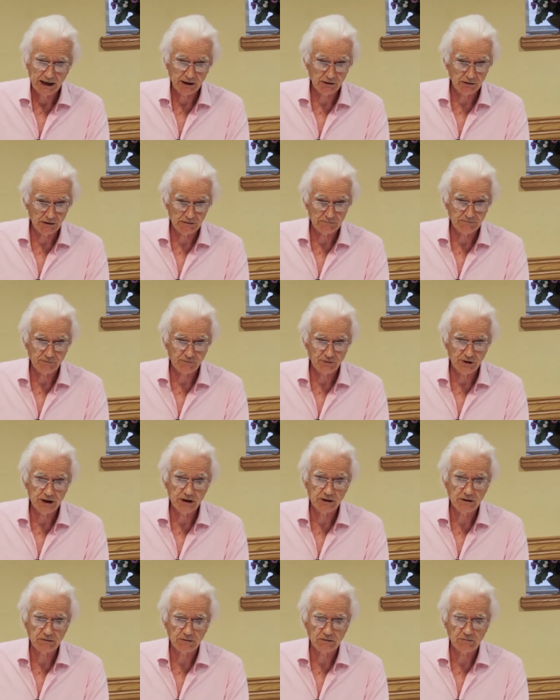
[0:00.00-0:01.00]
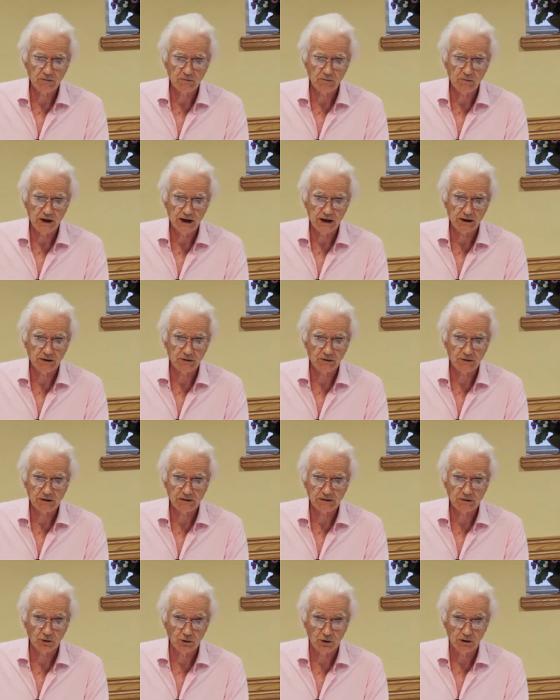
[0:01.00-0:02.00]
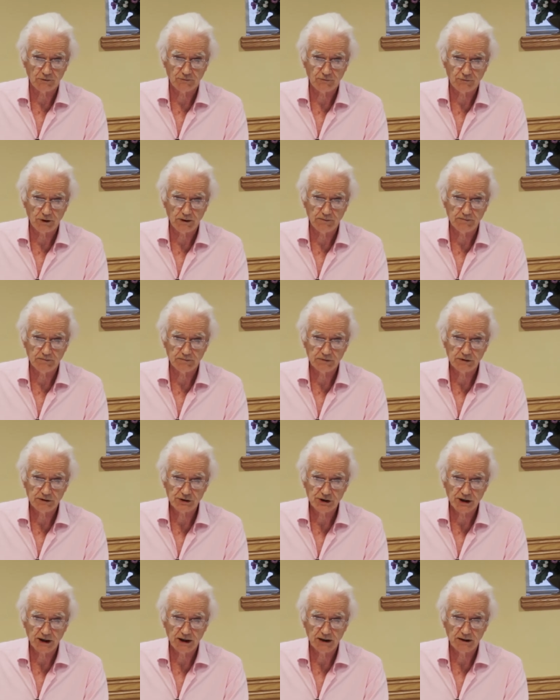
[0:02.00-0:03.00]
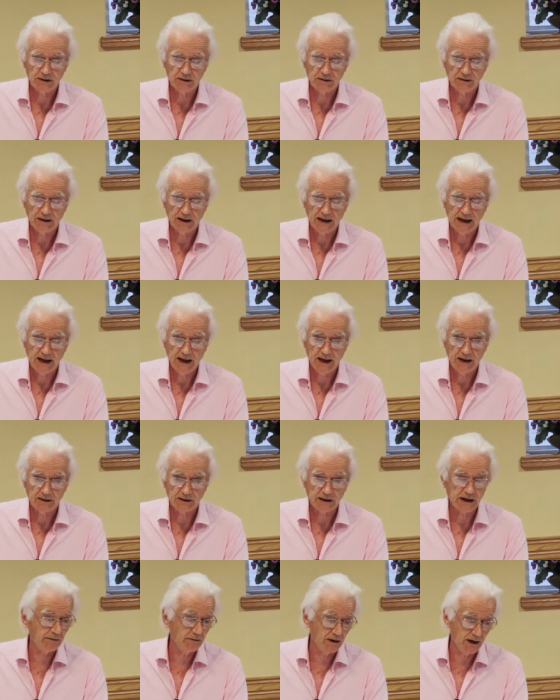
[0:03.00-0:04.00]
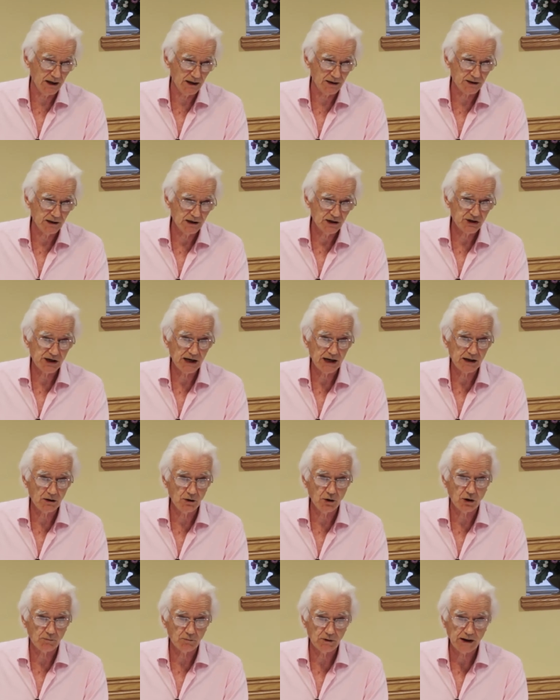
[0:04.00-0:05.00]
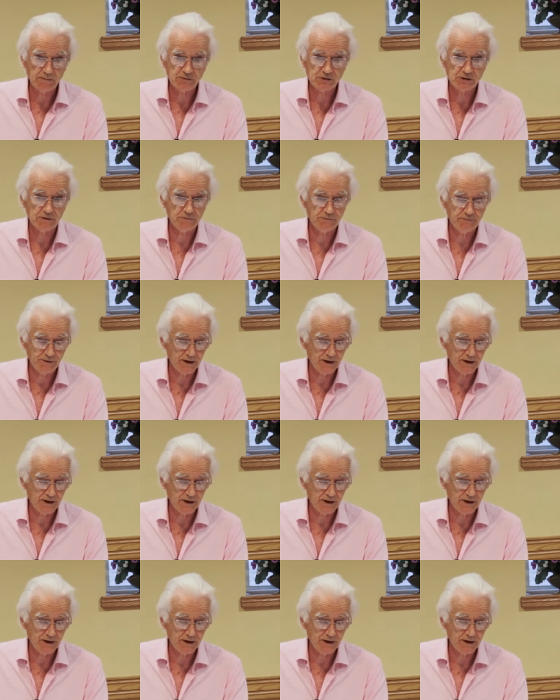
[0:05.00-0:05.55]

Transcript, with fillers: and I got a three-way call from Jane and Geraint saying, look, we're absolutely